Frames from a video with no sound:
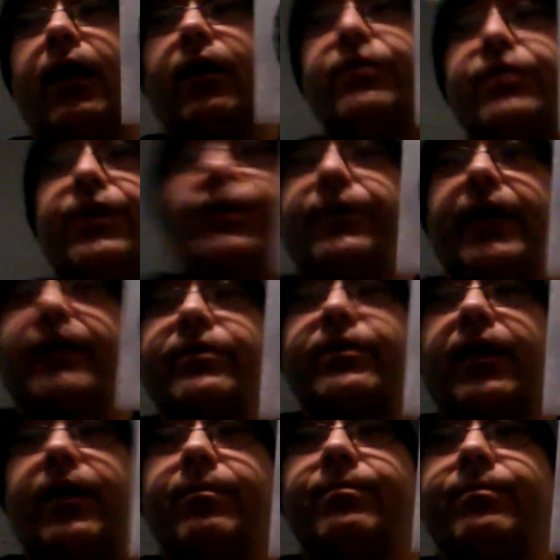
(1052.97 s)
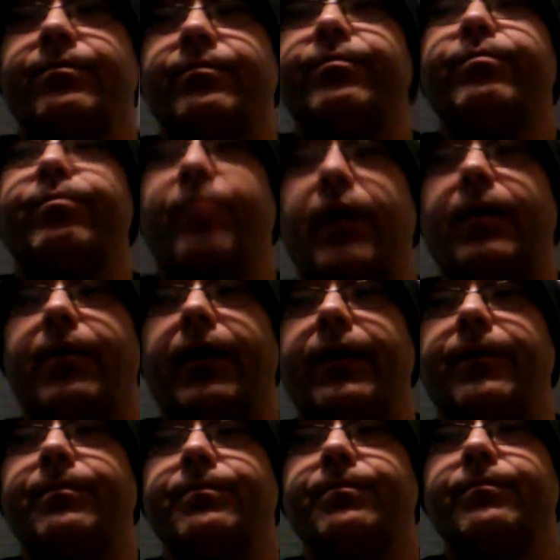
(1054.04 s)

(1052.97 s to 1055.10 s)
I'll see you next time. Bye-bye.